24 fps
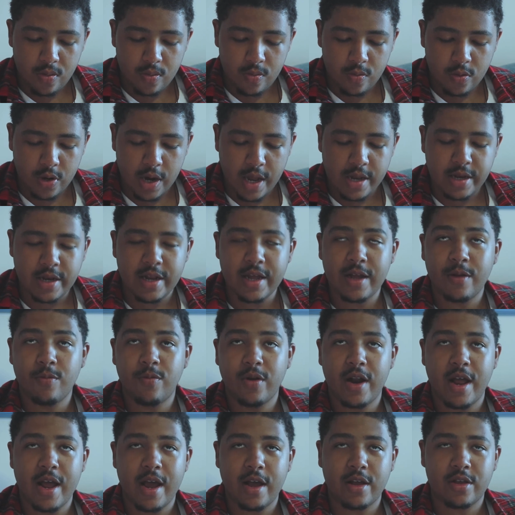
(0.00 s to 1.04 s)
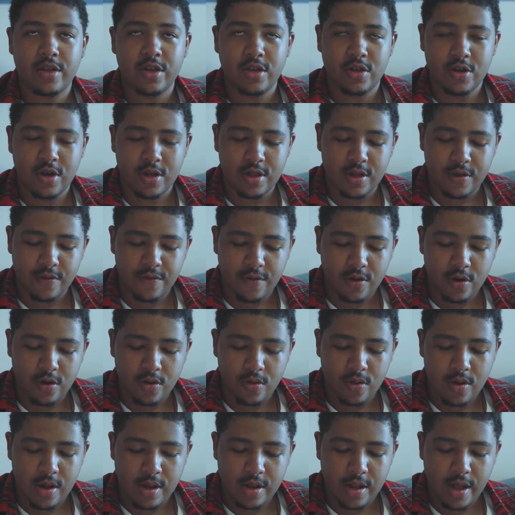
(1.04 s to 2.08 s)
what I did when I actually shot this
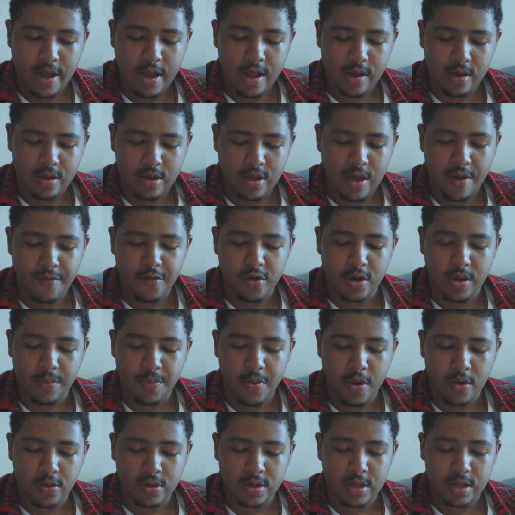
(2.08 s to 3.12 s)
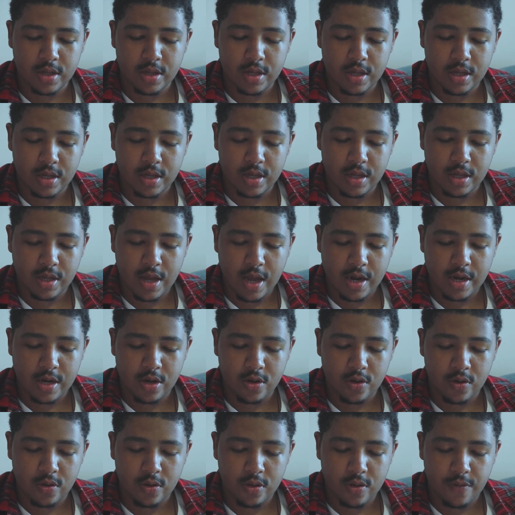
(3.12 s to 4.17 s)
photo, and like, because I've already posted this, is I
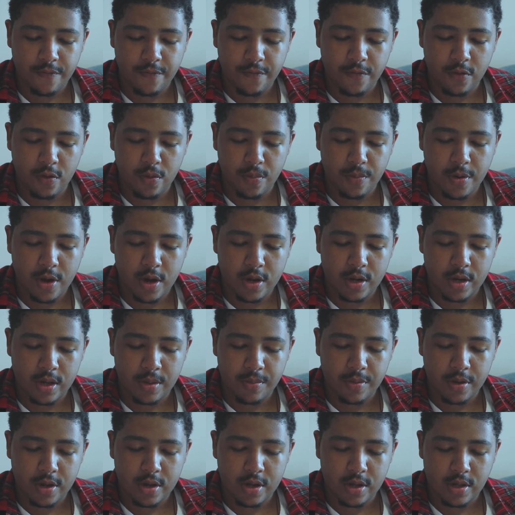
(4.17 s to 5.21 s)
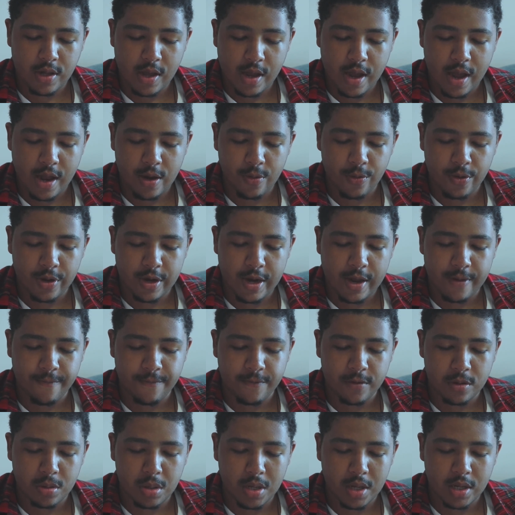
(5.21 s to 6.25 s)
didn't do the full body because I kind of wanted to
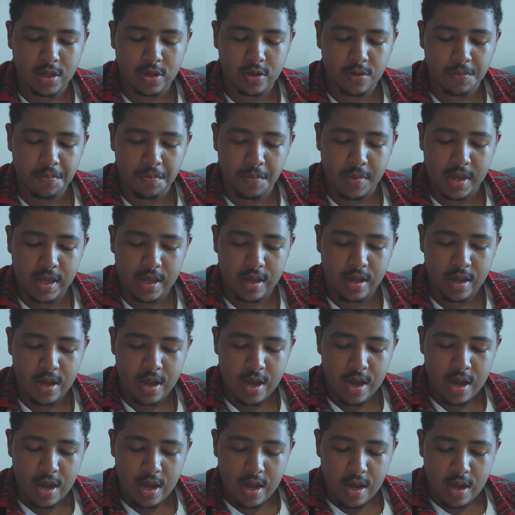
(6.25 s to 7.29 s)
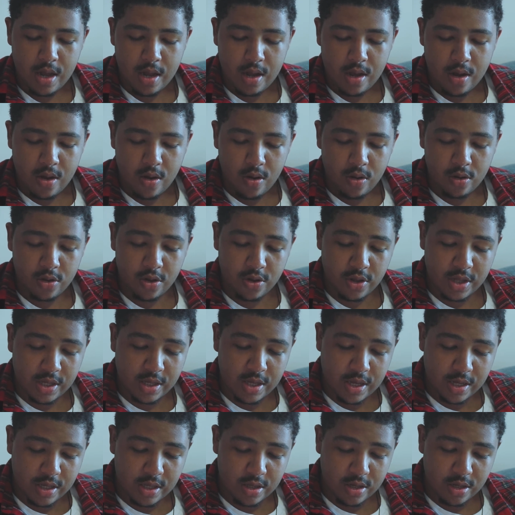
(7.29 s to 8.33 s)
emphasize on me. Although
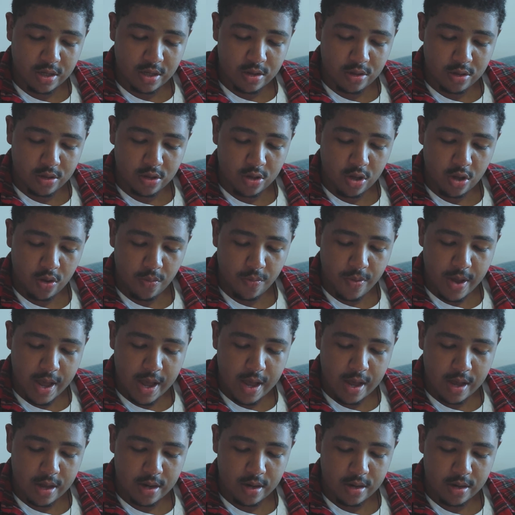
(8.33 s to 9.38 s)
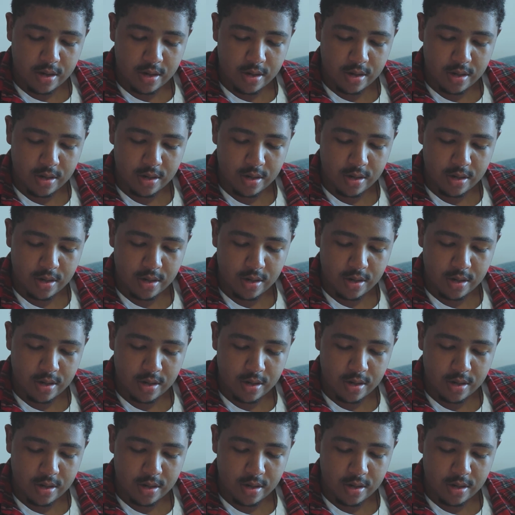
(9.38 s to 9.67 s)
this actually doesn't look too bad